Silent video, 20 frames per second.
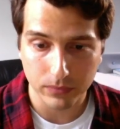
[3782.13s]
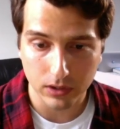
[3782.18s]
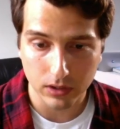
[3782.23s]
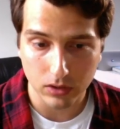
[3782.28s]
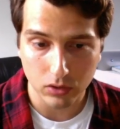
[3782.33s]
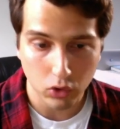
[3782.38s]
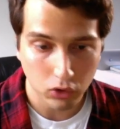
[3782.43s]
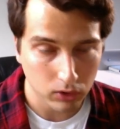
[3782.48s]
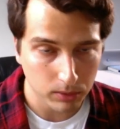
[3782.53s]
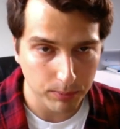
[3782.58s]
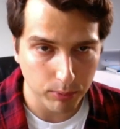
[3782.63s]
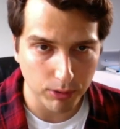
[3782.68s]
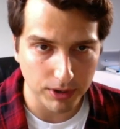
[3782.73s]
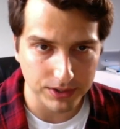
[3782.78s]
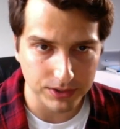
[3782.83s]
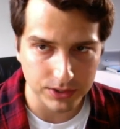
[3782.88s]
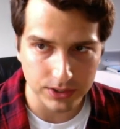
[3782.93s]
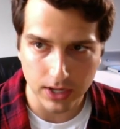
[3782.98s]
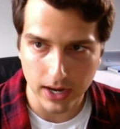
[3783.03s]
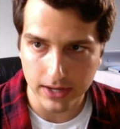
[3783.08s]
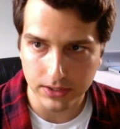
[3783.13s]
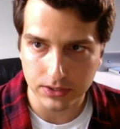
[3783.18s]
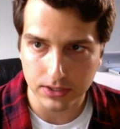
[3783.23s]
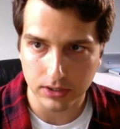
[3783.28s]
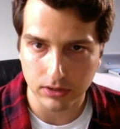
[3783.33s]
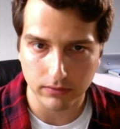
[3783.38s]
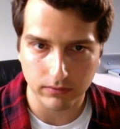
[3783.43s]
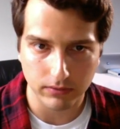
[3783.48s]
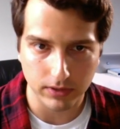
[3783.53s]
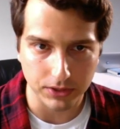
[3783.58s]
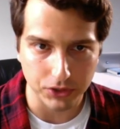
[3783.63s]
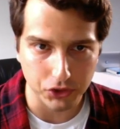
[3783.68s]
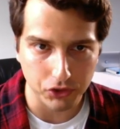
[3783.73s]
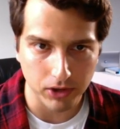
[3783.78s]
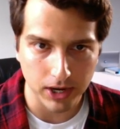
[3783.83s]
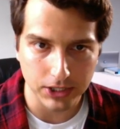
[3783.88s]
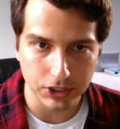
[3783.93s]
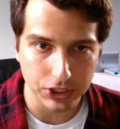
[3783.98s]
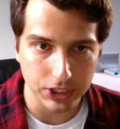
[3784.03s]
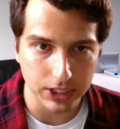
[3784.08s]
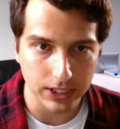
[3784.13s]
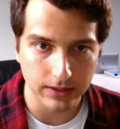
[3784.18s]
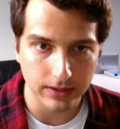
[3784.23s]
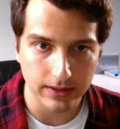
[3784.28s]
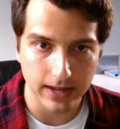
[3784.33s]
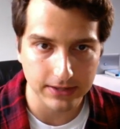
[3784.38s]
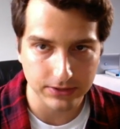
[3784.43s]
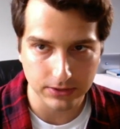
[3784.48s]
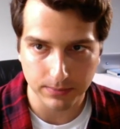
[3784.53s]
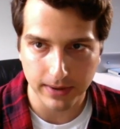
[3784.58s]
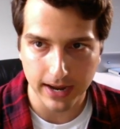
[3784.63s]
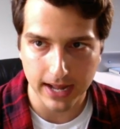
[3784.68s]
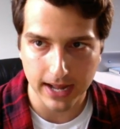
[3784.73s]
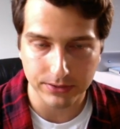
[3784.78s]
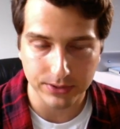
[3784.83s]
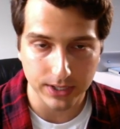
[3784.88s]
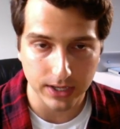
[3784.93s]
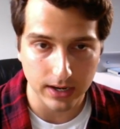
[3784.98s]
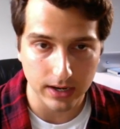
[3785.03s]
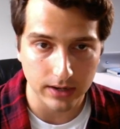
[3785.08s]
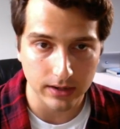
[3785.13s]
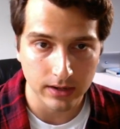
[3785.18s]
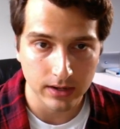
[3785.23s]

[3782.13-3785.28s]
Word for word: corporate sites that are entrenched in. That's a bad sign.